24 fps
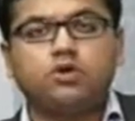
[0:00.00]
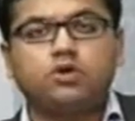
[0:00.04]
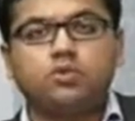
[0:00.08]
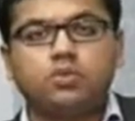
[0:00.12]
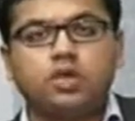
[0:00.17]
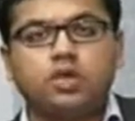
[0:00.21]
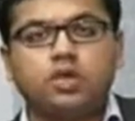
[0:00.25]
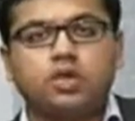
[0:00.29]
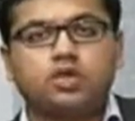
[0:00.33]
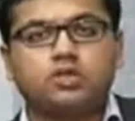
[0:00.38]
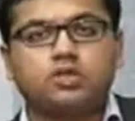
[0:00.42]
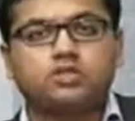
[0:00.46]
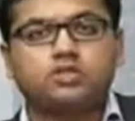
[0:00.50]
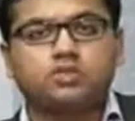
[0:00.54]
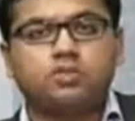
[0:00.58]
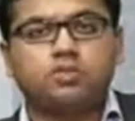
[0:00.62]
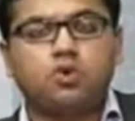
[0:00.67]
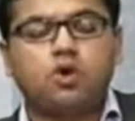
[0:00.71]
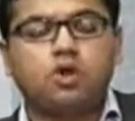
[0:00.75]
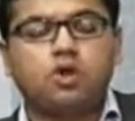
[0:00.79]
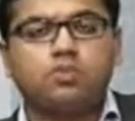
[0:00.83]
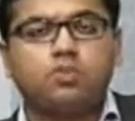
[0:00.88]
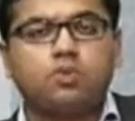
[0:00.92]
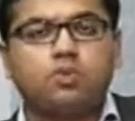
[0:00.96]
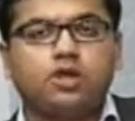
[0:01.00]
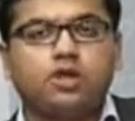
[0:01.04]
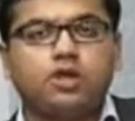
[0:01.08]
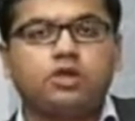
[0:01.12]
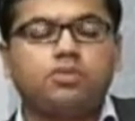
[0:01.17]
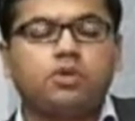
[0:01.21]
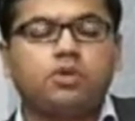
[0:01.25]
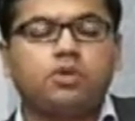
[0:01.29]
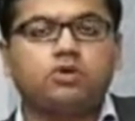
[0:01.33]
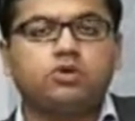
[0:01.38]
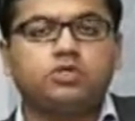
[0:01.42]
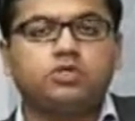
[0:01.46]
make a small point
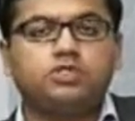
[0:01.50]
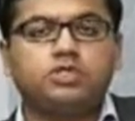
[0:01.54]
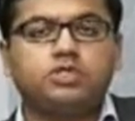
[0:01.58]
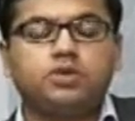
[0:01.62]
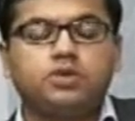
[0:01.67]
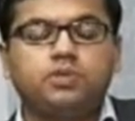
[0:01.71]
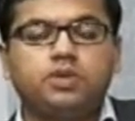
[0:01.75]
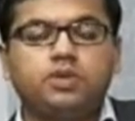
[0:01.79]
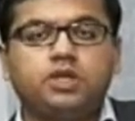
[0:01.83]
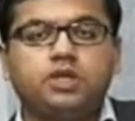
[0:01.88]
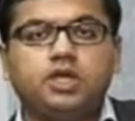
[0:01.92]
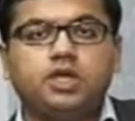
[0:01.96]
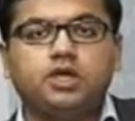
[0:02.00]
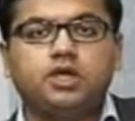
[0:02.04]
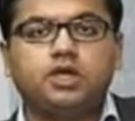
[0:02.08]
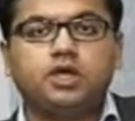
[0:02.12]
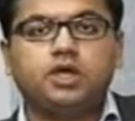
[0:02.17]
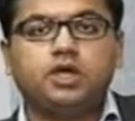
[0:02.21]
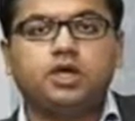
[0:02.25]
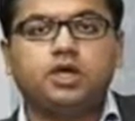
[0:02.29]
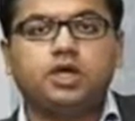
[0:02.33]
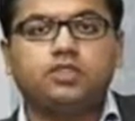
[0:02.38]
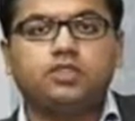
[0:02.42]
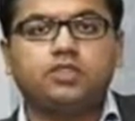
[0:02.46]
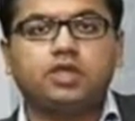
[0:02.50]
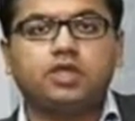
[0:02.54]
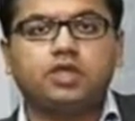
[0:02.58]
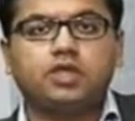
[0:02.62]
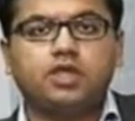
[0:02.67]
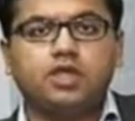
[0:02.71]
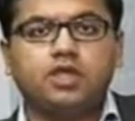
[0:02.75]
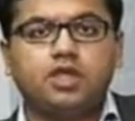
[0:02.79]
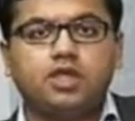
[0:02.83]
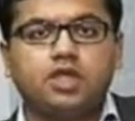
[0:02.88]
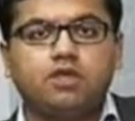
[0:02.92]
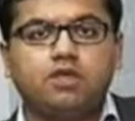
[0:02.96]
about the GDP data. I think
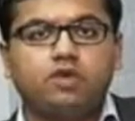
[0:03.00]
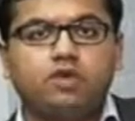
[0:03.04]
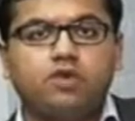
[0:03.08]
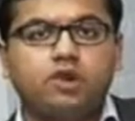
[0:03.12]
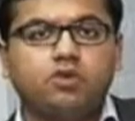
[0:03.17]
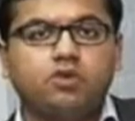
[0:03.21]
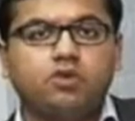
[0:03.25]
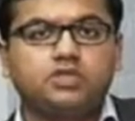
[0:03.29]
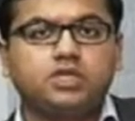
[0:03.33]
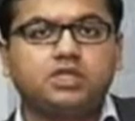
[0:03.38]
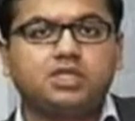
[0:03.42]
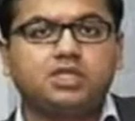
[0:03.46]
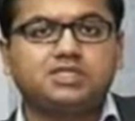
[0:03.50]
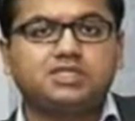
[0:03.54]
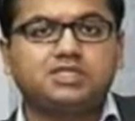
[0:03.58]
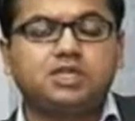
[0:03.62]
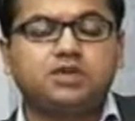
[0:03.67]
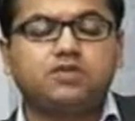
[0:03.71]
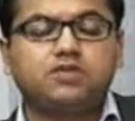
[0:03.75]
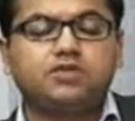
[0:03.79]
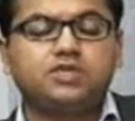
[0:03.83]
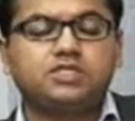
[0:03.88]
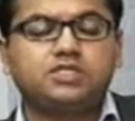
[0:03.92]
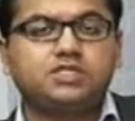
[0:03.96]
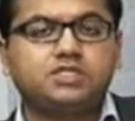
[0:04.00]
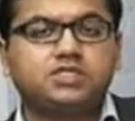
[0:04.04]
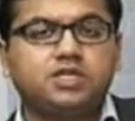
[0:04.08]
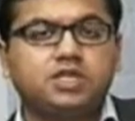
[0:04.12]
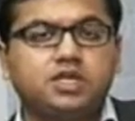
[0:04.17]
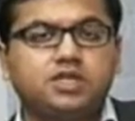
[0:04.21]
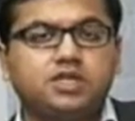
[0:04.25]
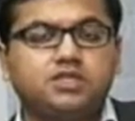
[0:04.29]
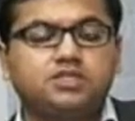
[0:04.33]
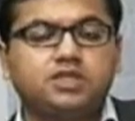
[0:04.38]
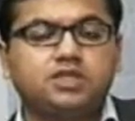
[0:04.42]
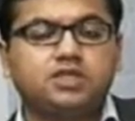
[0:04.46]
if one looks at the
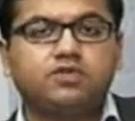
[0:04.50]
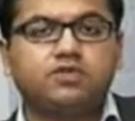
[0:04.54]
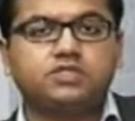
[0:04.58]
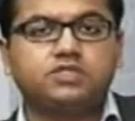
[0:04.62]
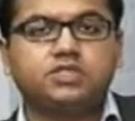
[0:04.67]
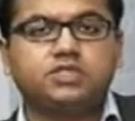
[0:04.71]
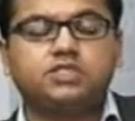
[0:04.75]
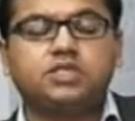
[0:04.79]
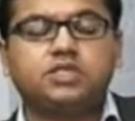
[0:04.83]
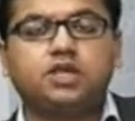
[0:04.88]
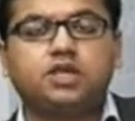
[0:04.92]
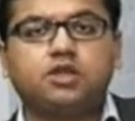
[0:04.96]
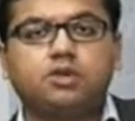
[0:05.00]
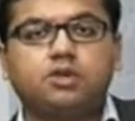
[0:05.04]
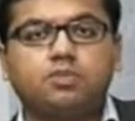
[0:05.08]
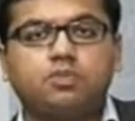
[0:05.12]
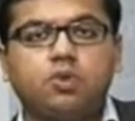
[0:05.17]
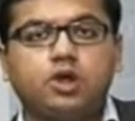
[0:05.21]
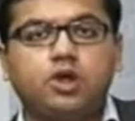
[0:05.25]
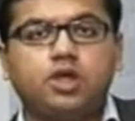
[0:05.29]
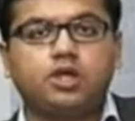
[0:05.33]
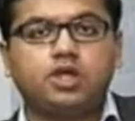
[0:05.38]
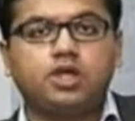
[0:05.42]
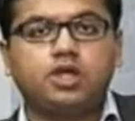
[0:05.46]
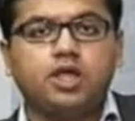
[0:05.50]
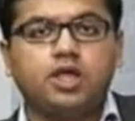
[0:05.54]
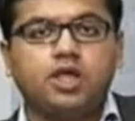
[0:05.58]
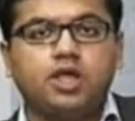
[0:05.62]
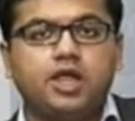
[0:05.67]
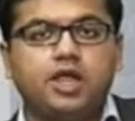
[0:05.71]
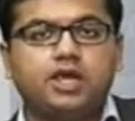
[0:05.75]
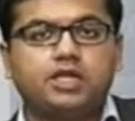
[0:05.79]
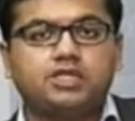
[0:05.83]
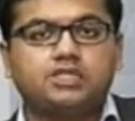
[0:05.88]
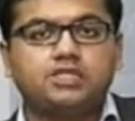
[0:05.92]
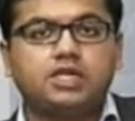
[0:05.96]
services data point,
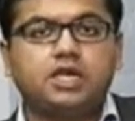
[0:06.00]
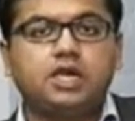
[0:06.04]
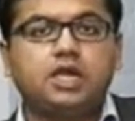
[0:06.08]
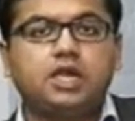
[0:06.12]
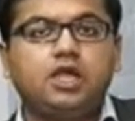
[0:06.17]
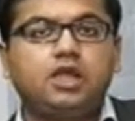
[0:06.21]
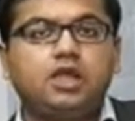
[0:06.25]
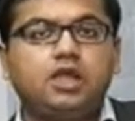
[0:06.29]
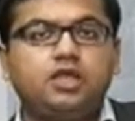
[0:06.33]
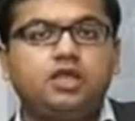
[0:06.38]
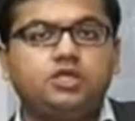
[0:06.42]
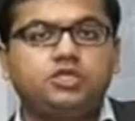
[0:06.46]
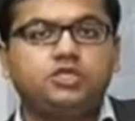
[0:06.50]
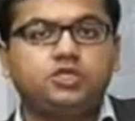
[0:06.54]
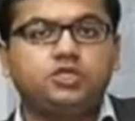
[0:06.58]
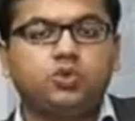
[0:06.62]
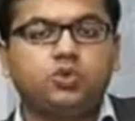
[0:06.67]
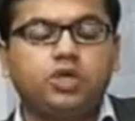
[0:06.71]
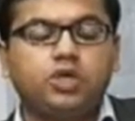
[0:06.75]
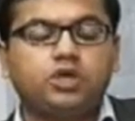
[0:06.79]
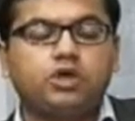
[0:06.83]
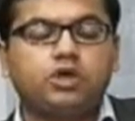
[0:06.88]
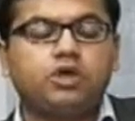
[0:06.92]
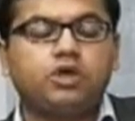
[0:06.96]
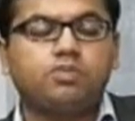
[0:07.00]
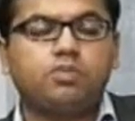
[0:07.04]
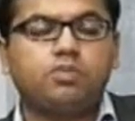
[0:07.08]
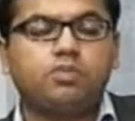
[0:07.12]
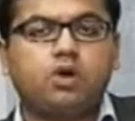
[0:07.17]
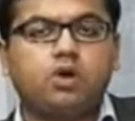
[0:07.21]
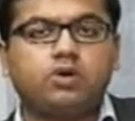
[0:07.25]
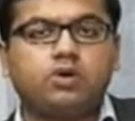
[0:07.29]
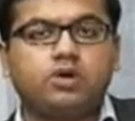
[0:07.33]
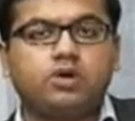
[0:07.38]
it is clearly showing a rebound,